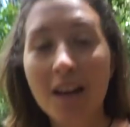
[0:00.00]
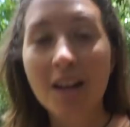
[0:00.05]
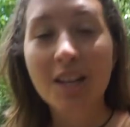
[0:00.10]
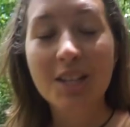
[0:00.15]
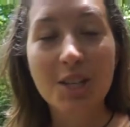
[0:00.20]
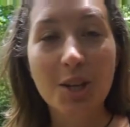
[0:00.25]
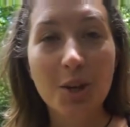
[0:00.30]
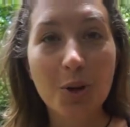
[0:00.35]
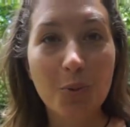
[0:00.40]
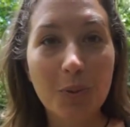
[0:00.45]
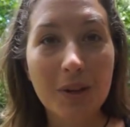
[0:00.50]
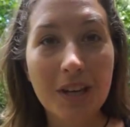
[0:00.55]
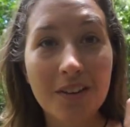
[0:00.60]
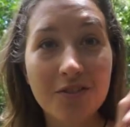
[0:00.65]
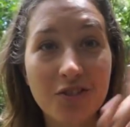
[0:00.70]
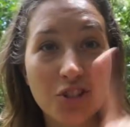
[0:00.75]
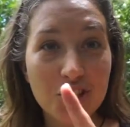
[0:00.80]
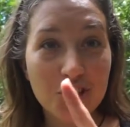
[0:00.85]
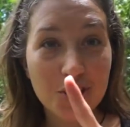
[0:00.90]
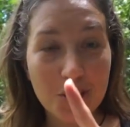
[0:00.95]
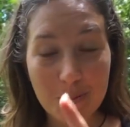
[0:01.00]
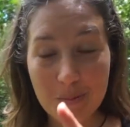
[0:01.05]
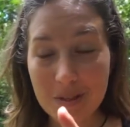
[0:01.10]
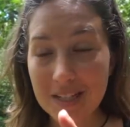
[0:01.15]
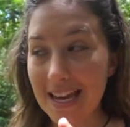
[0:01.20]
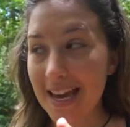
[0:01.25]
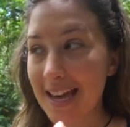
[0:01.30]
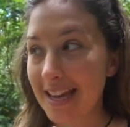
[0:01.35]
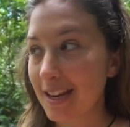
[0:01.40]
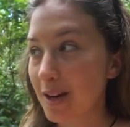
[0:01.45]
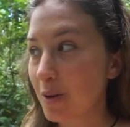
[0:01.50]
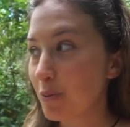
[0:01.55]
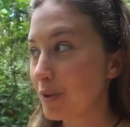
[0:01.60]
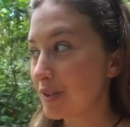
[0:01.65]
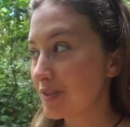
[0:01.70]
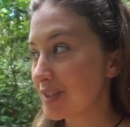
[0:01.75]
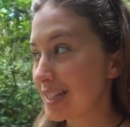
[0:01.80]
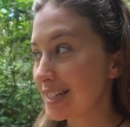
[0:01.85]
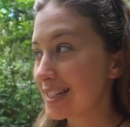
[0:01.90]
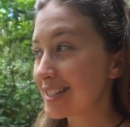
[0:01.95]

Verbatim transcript: So we have just stopped again. We have seen